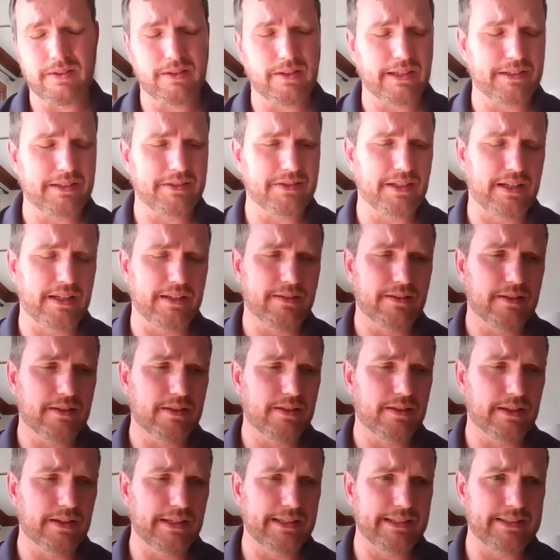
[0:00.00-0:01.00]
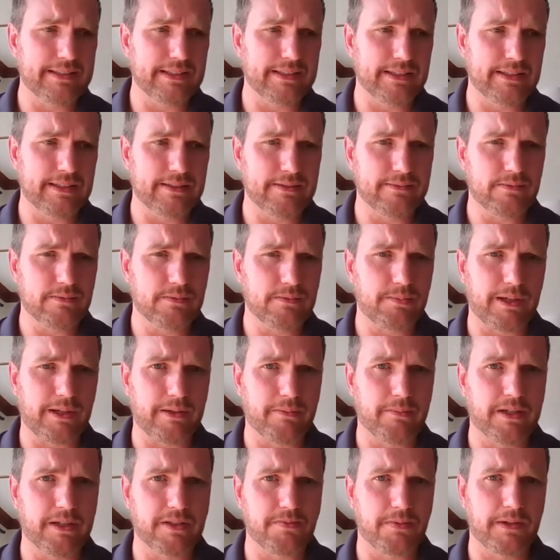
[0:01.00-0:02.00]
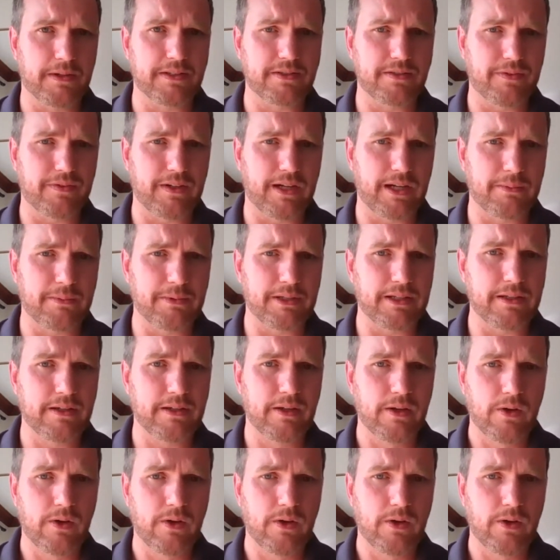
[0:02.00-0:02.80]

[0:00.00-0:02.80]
like I said, LinkedIn, probably the best place to find me,